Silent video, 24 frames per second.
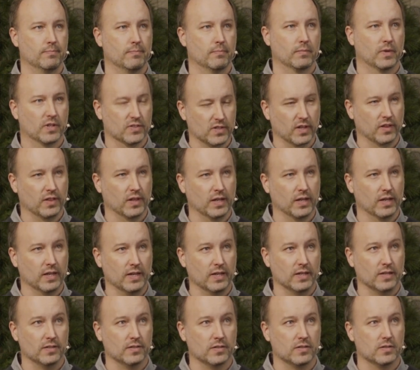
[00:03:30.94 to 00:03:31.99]
I think it
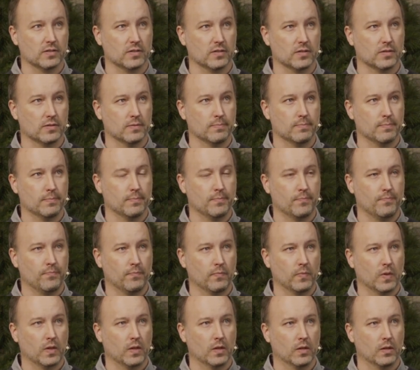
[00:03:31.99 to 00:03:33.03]
is.
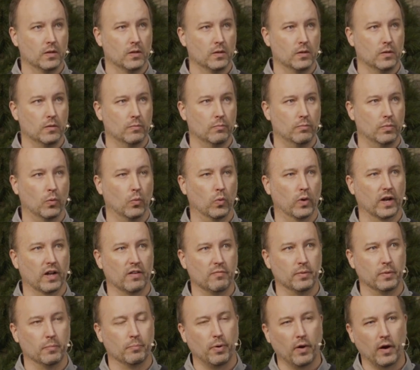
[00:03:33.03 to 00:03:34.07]
But what I've
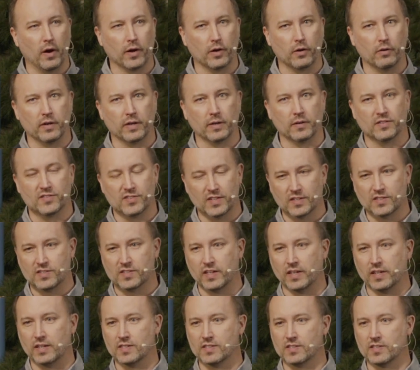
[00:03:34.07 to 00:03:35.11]
been pondering since
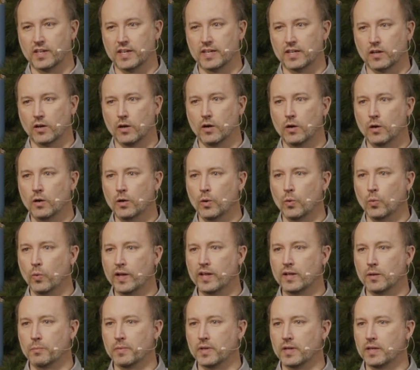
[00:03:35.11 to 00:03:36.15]
then is like, oh,
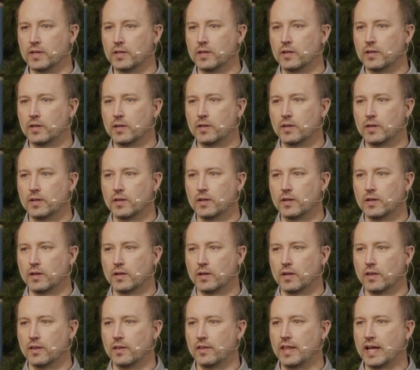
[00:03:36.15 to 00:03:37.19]
wait a minute,
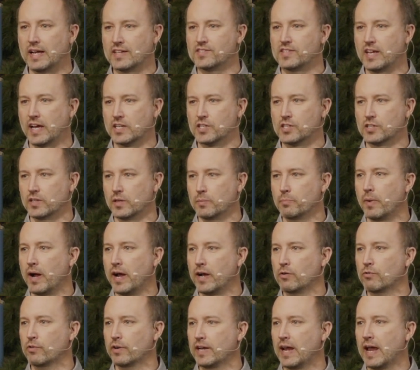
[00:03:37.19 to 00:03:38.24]
that's actually my
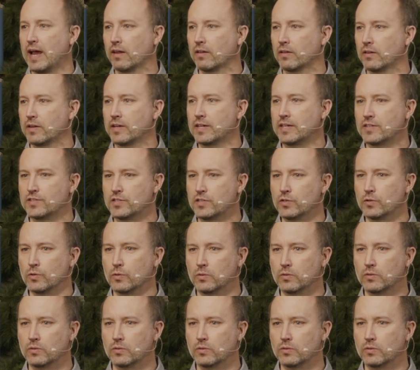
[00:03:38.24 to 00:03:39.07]
reality too.